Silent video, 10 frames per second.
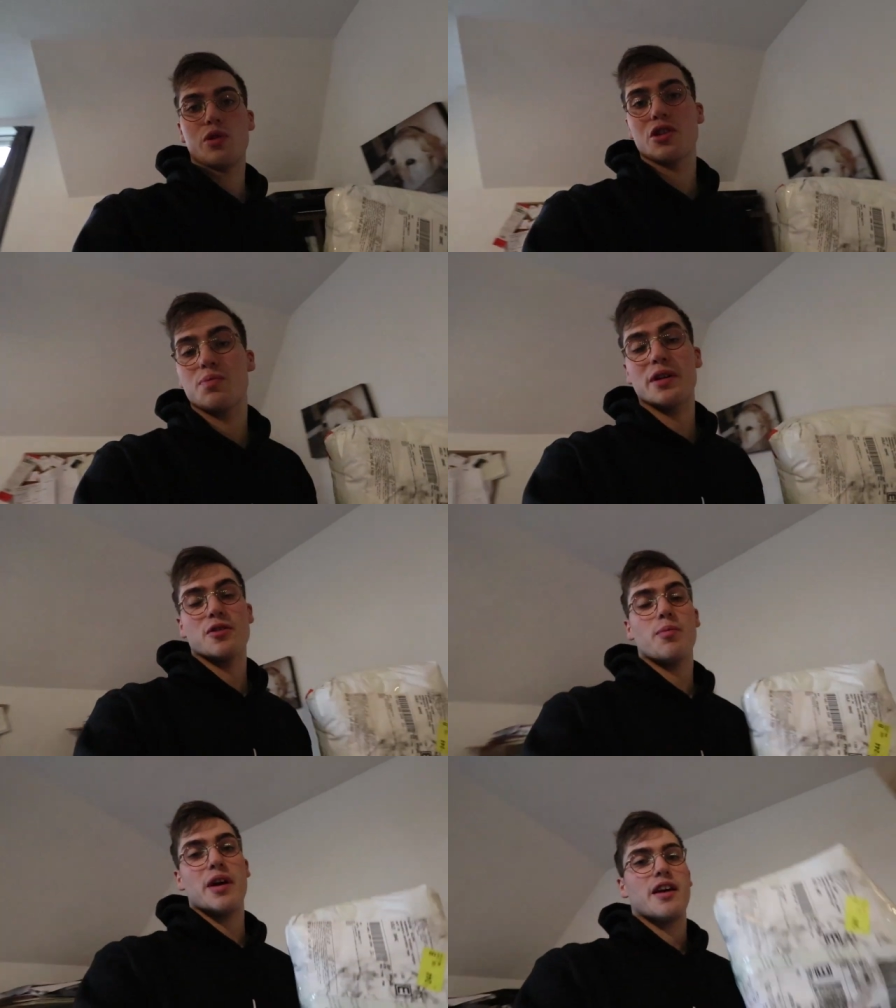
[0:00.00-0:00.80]
we just
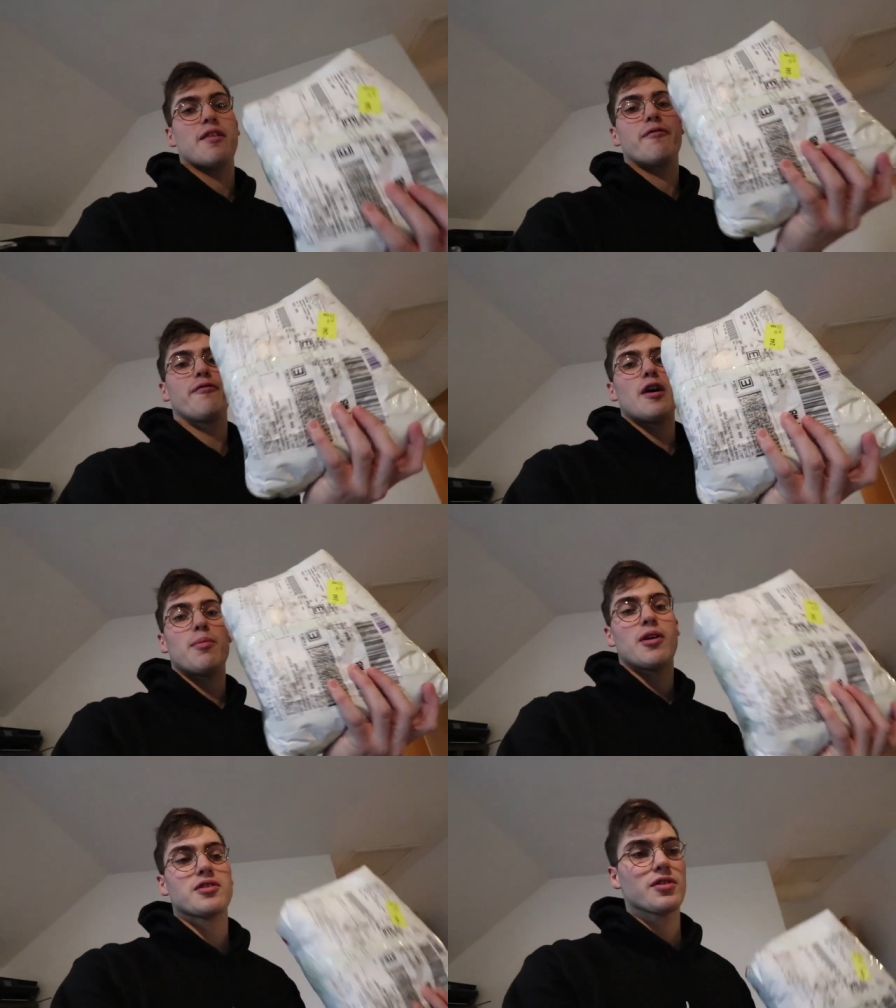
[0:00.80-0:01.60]
picked up a
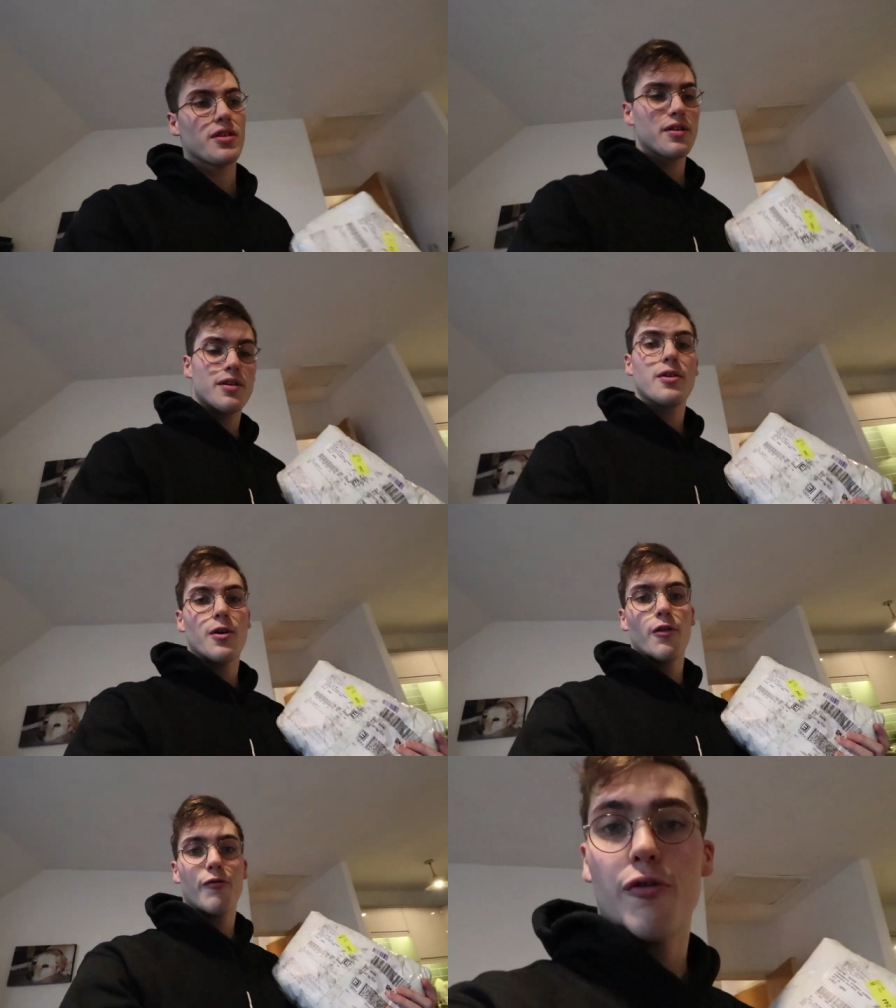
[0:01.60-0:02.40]
fat parcel
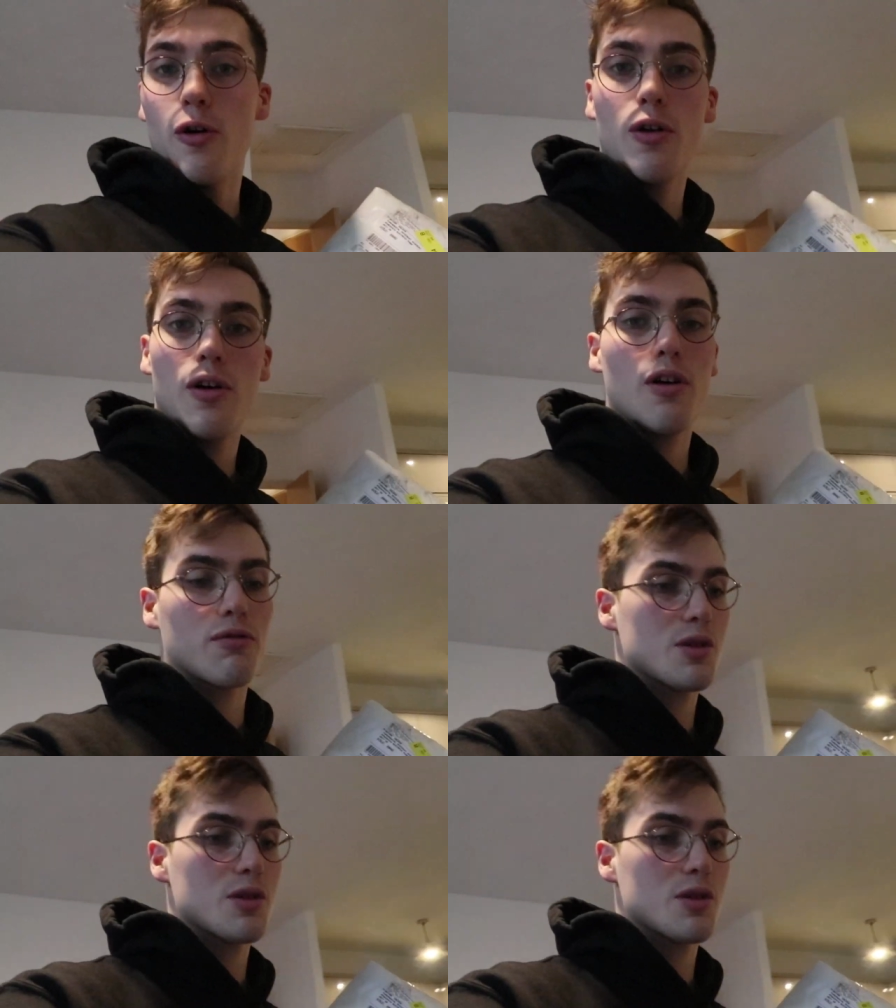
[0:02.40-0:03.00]
full of